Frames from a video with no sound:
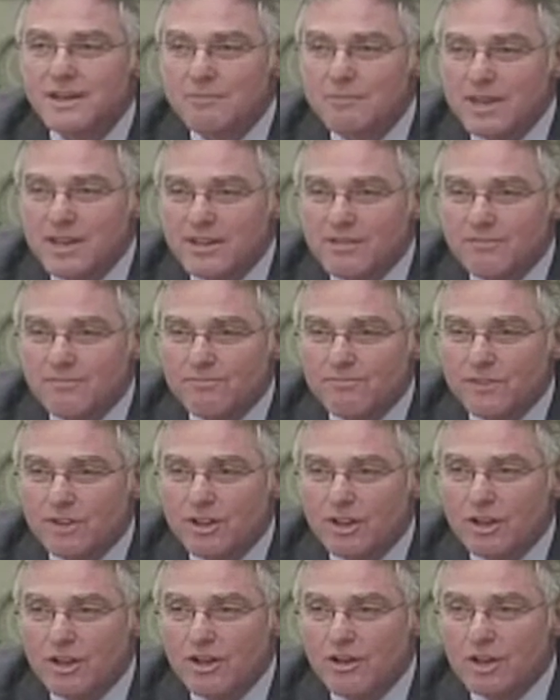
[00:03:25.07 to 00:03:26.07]
that we
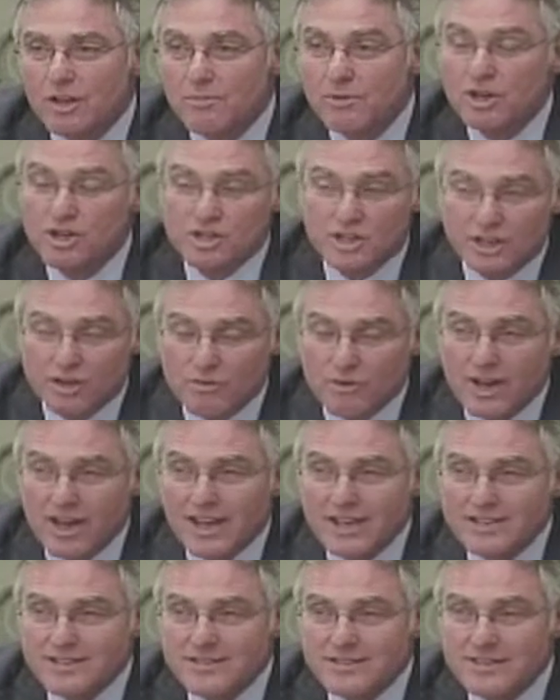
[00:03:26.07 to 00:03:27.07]
do give you our
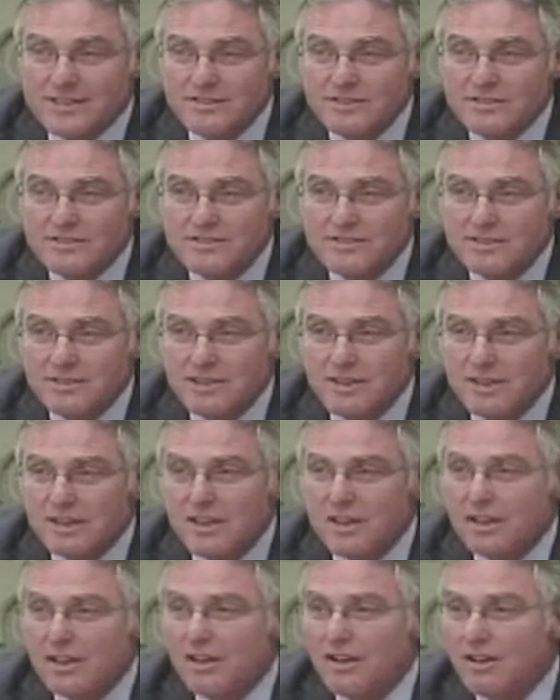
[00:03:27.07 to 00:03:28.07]
full support. We give full
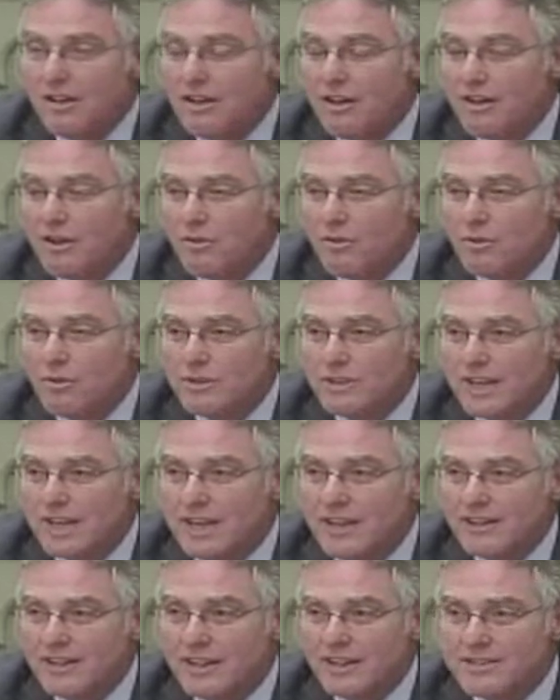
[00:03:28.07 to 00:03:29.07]
support to Bill
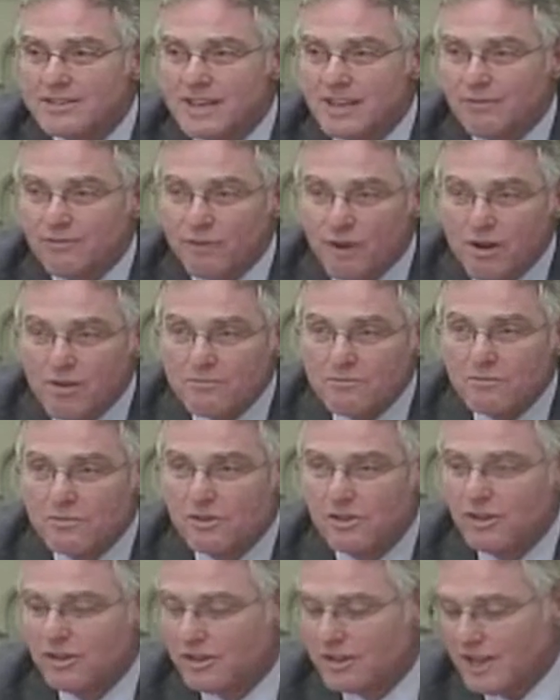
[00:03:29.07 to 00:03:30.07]
S10,
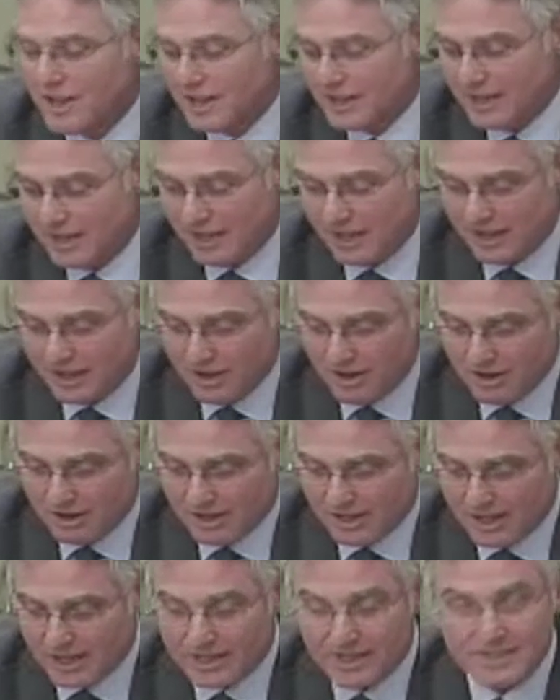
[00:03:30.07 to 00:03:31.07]
both in
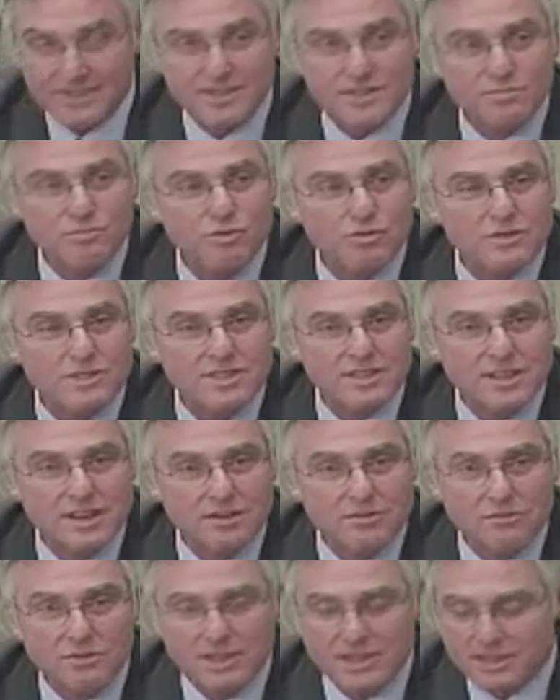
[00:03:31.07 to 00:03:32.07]
its form
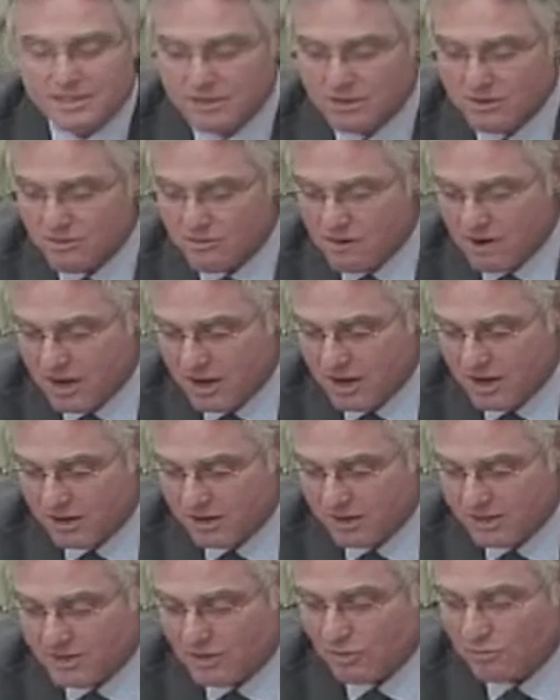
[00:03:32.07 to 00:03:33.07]
and the
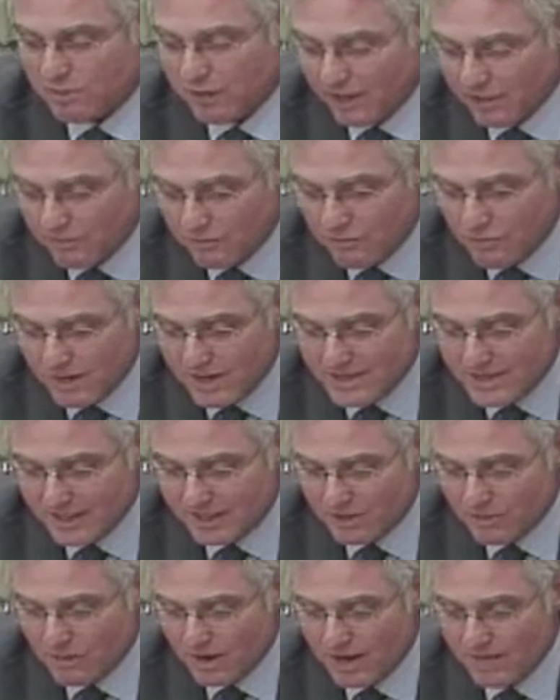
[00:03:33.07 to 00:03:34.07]
provisions
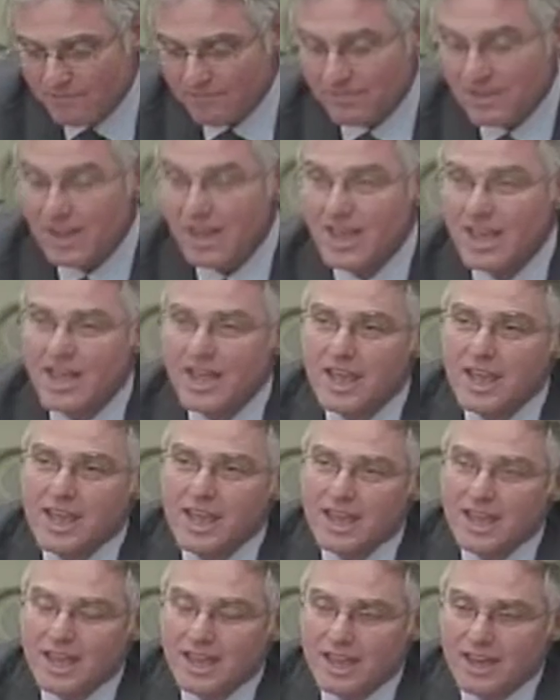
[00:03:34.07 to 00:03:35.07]
that are
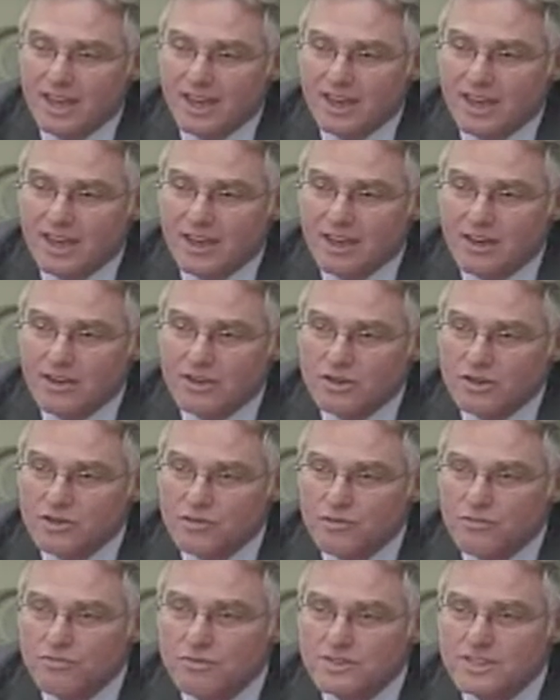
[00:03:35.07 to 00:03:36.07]
contained in this bill.